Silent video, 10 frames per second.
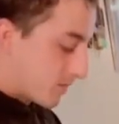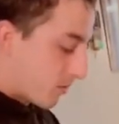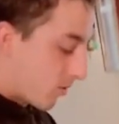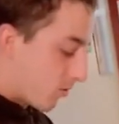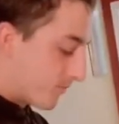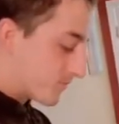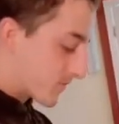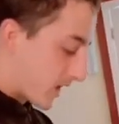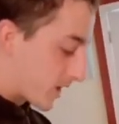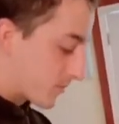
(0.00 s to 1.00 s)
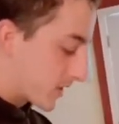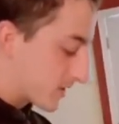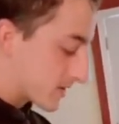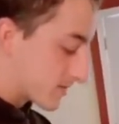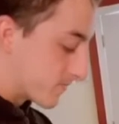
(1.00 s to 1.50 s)
the bowl, and it'll be like
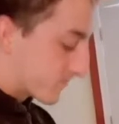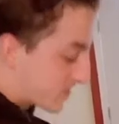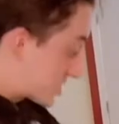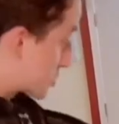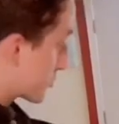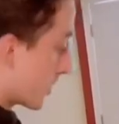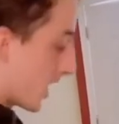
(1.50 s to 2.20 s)
this.